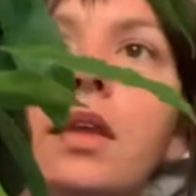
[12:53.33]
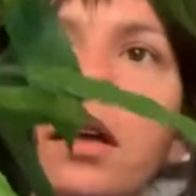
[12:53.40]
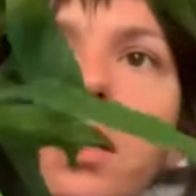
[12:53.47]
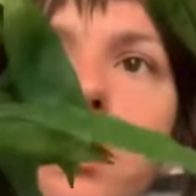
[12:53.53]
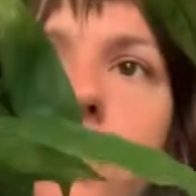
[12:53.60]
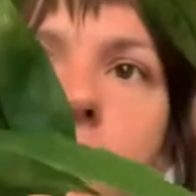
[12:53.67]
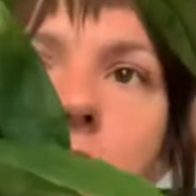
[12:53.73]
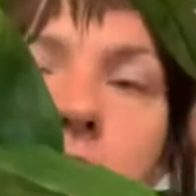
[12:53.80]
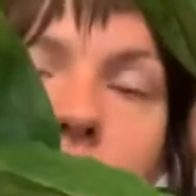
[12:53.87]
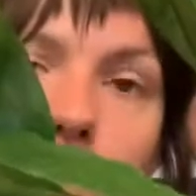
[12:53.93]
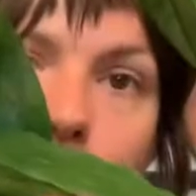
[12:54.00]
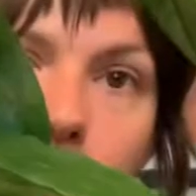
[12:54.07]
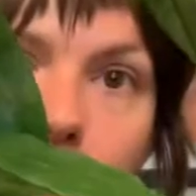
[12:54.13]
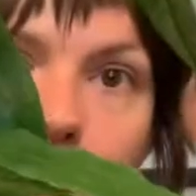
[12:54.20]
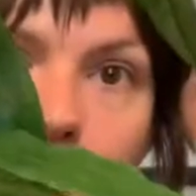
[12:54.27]
it's finally
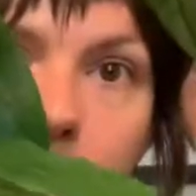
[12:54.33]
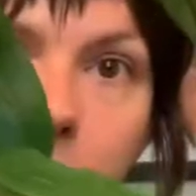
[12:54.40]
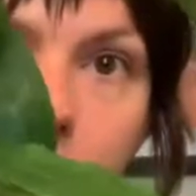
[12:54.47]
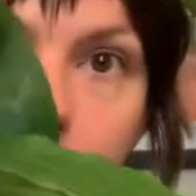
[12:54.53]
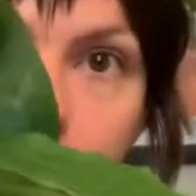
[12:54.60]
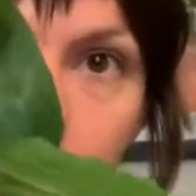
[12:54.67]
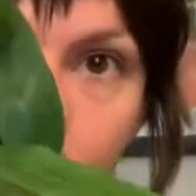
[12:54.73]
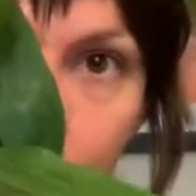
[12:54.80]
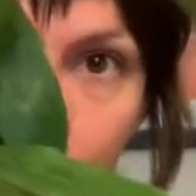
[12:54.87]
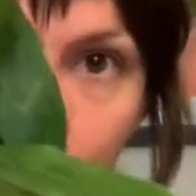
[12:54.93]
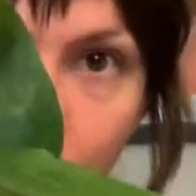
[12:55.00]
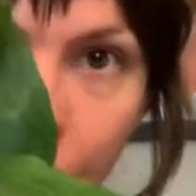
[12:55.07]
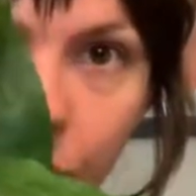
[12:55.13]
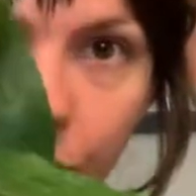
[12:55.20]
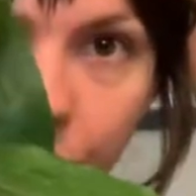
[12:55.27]
putting out some new
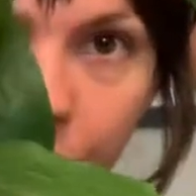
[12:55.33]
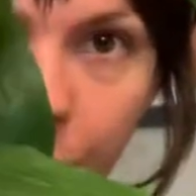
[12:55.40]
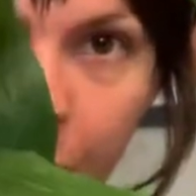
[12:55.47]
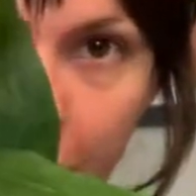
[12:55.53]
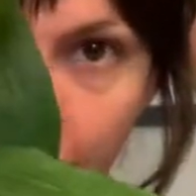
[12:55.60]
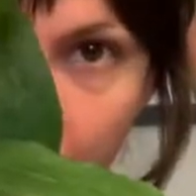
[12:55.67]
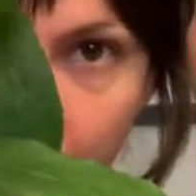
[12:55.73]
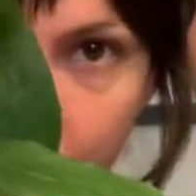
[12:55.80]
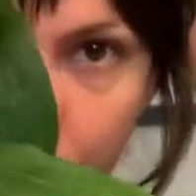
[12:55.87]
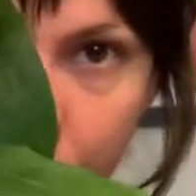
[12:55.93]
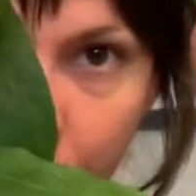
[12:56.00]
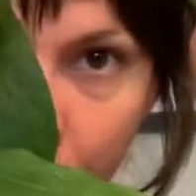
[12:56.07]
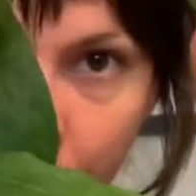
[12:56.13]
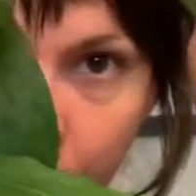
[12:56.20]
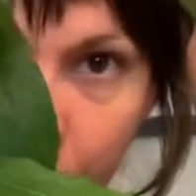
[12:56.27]
growth for me here. There's a
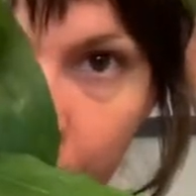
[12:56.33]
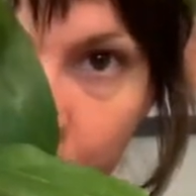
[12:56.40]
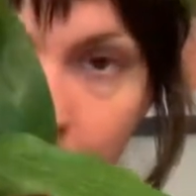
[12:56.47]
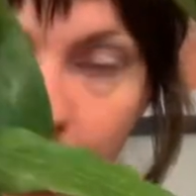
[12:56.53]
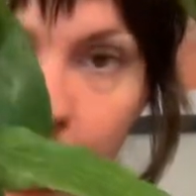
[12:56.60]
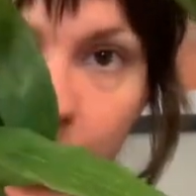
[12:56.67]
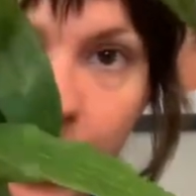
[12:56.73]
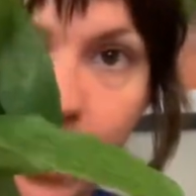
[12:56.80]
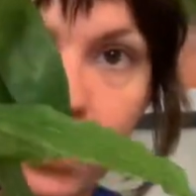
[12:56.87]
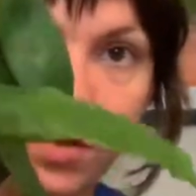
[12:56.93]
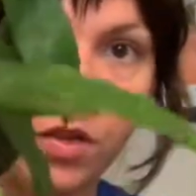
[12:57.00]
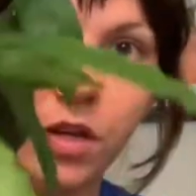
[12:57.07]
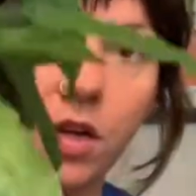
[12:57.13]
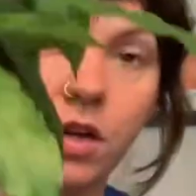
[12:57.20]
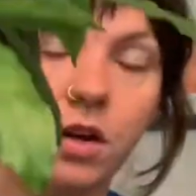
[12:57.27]
couple baby leaves right
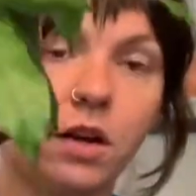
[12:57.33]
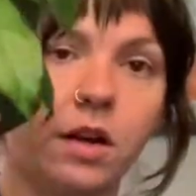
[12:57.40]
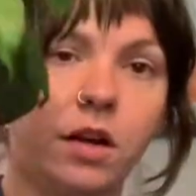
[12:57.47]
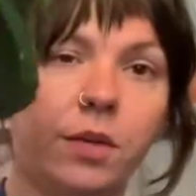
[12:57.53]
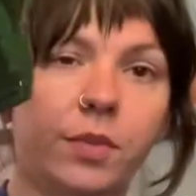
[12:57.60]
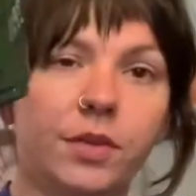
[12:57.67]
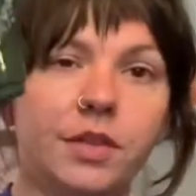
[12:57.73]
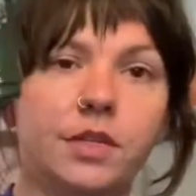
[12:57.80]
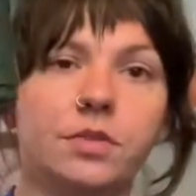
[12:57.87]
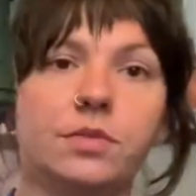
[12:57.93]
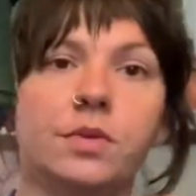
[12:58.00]
here. I put this one